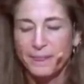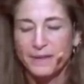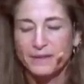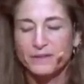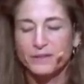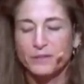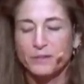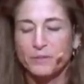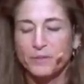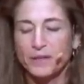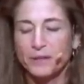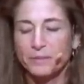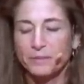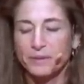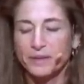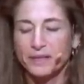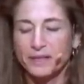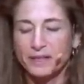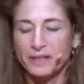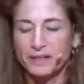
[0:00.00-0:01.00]
So you might
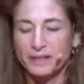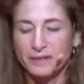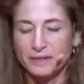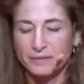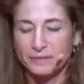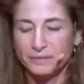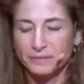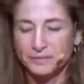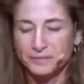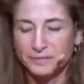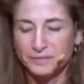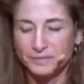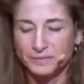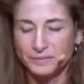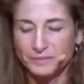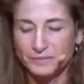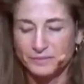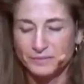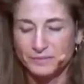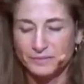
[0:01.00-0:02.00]
begin
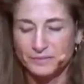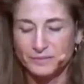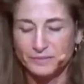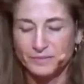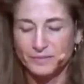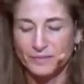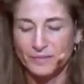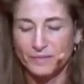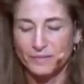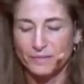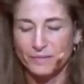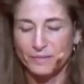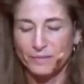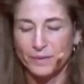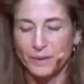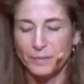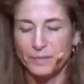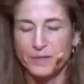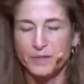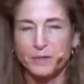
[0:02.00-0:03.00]

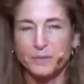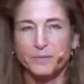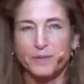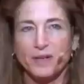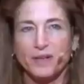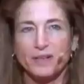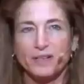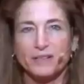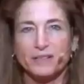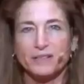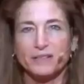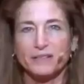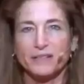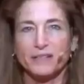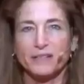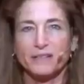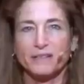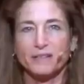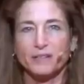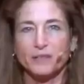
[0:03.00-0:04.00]
by just pause,
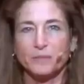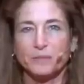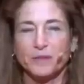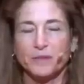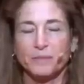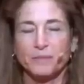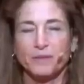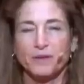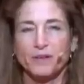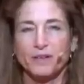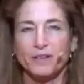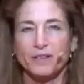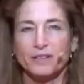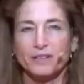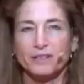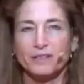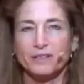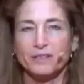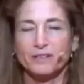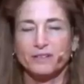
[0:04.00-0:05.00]
letting this be a
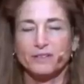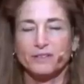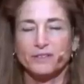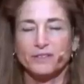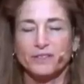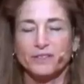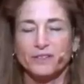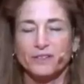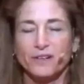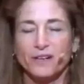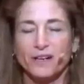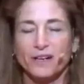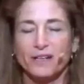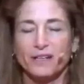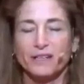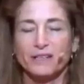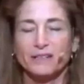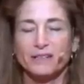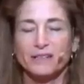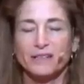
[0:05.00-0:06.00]
pause, closing your
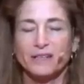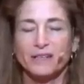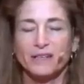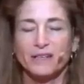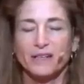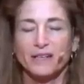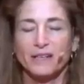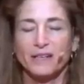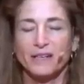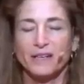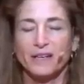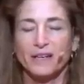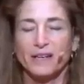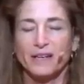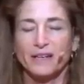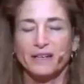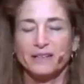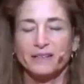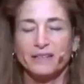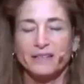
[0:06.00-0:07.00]
eyes,
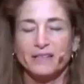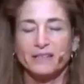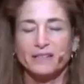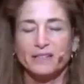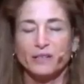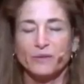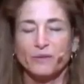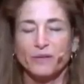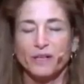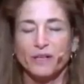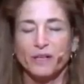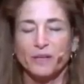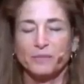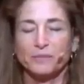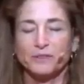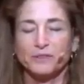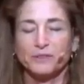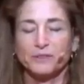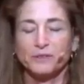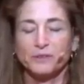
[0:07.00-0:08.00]
and sensing what
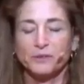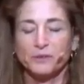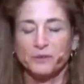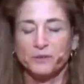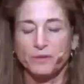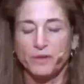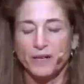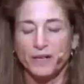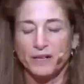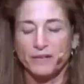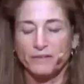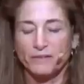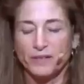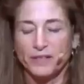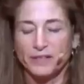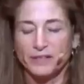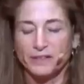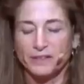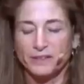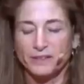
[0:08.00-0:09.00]
helps you to arrive
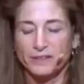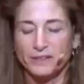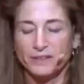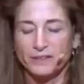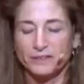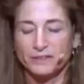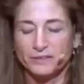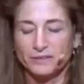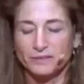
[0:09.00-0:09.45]
right here.